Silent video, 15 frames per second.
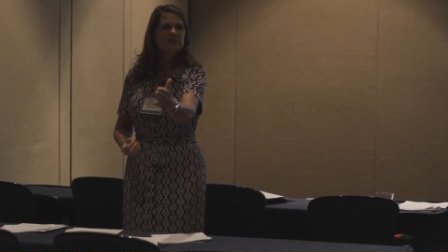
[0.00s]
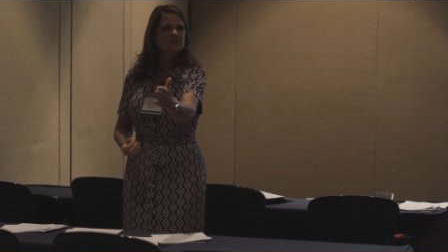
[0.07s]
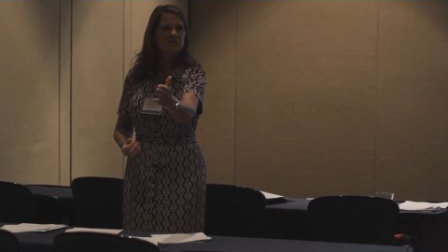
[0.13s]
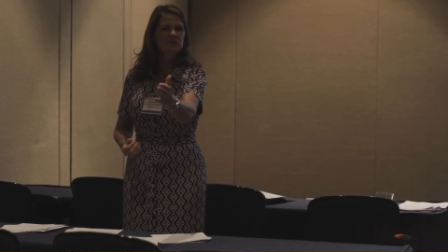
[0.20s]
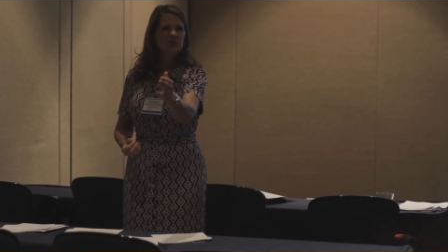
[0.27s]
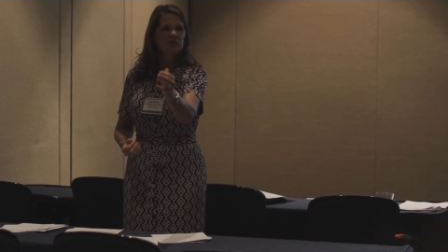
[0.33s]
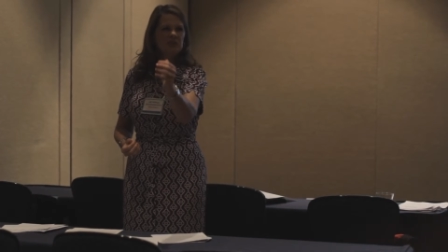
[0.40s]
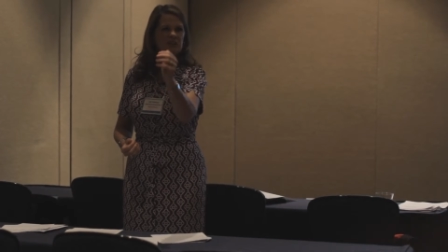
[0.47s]

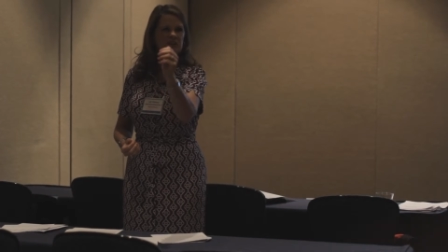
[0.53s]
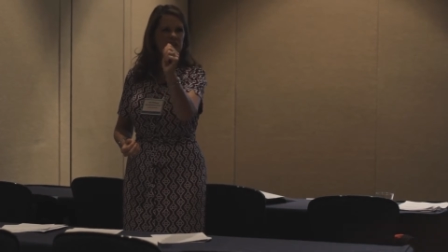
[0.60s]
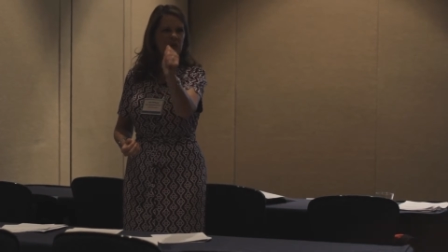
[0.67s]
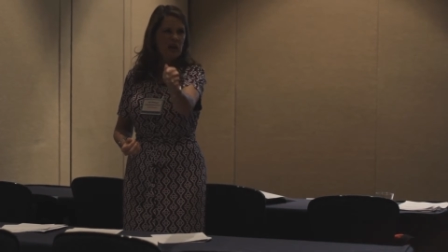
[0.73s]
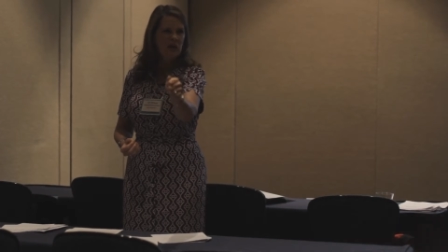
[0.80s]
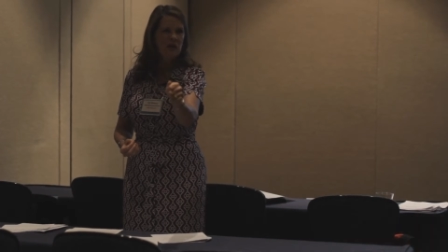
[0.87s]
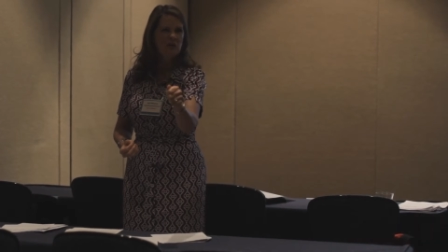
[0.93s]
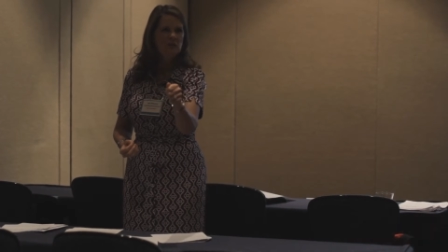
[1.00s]
answered
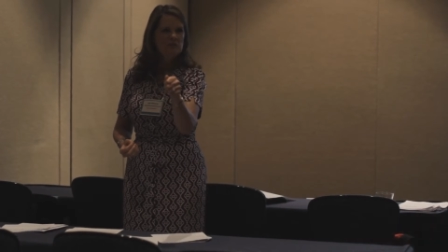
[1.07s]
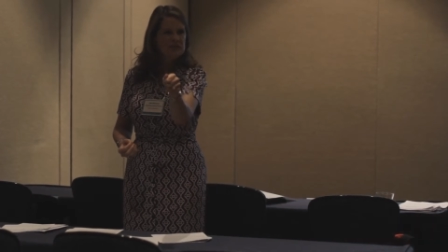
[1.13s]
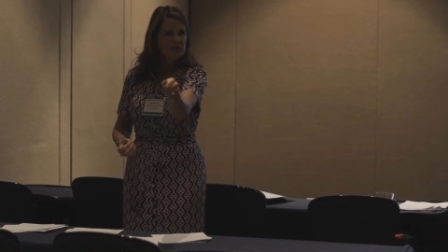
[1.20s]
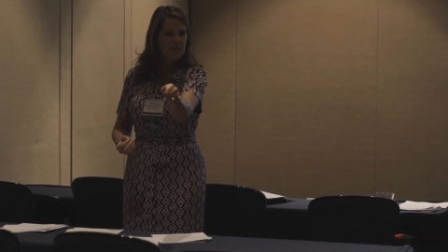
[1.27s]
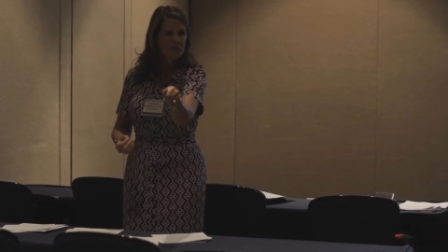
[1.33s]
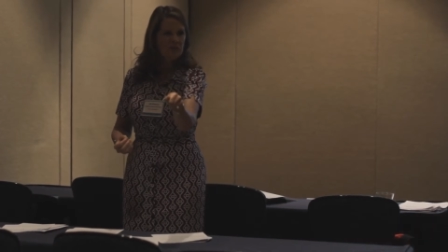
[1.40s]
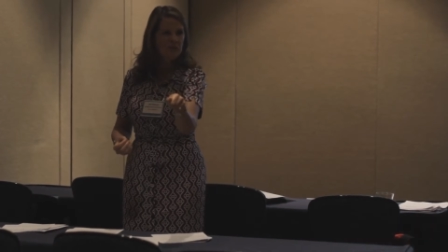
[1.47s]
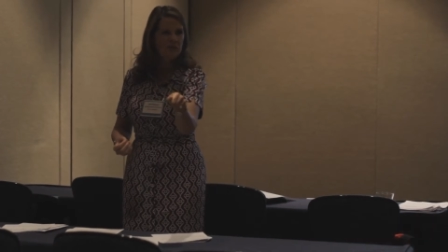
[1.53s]
no,
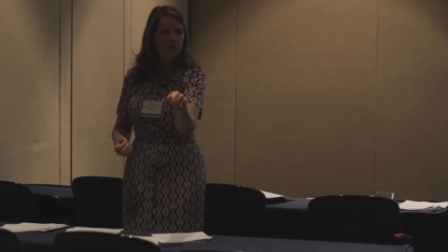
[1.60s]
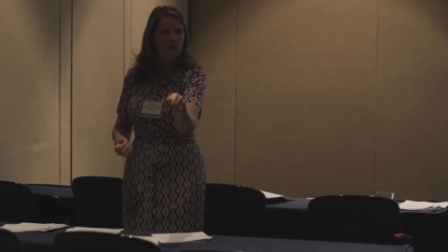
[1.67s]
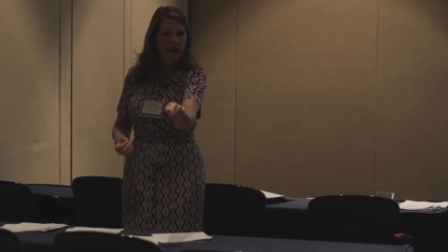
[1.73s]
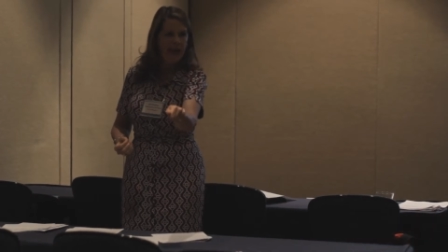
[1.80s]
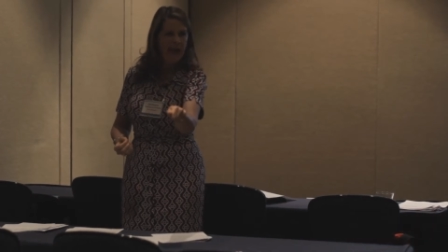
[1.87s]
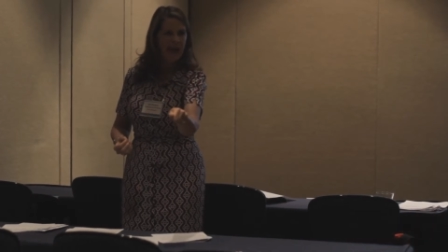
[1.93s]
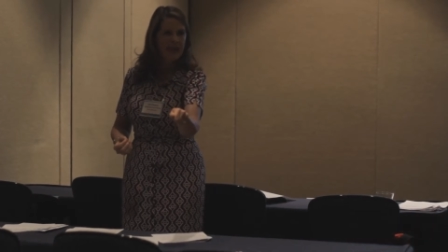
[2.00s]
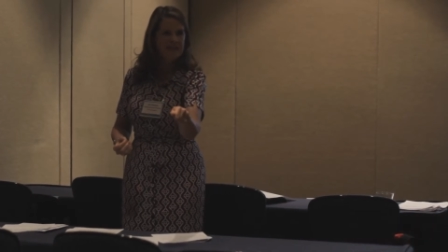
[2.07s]
terrible,
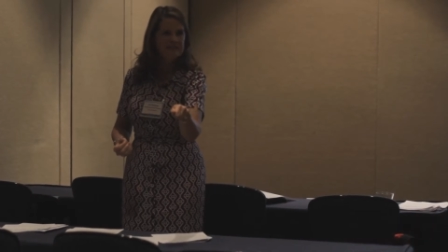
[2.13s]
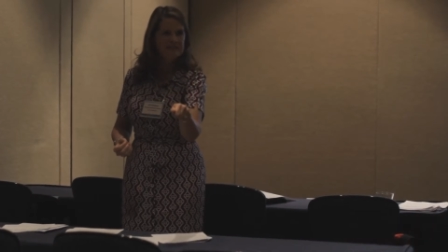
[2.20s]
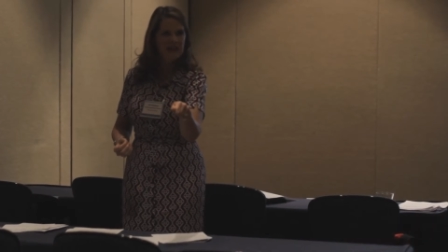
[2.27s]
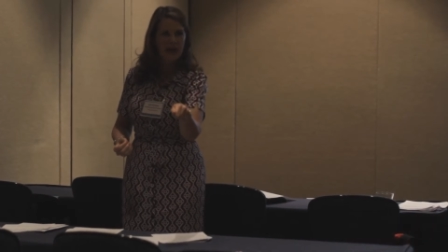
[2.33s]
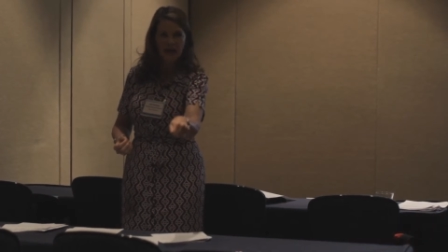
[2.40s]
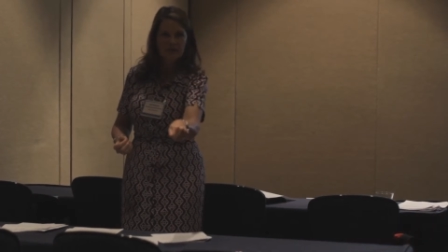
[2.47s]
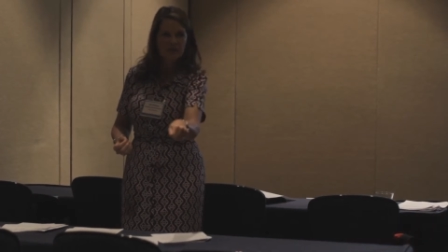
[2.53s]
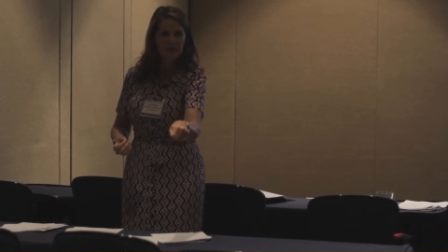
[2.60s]
bad,
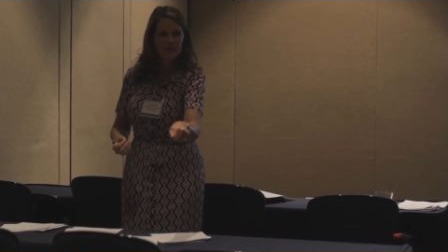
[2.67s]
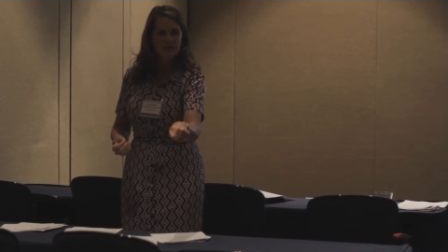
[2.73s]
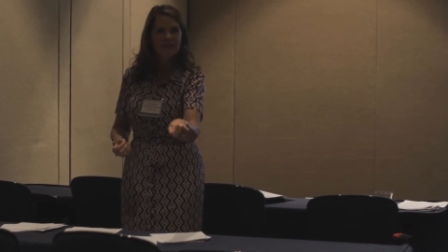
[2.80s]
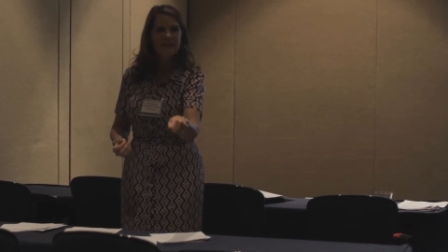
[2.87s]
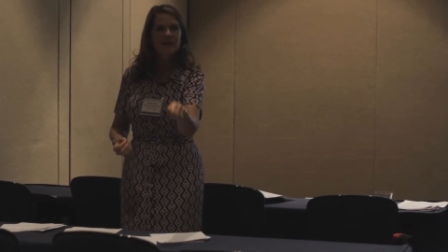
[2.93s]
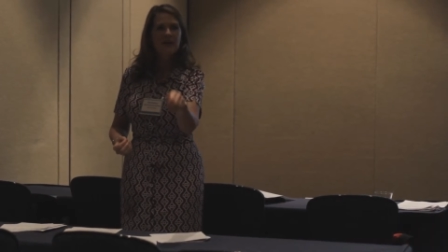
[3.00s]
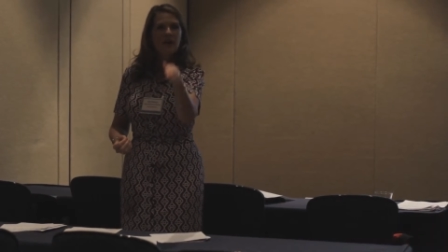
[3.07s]
not good,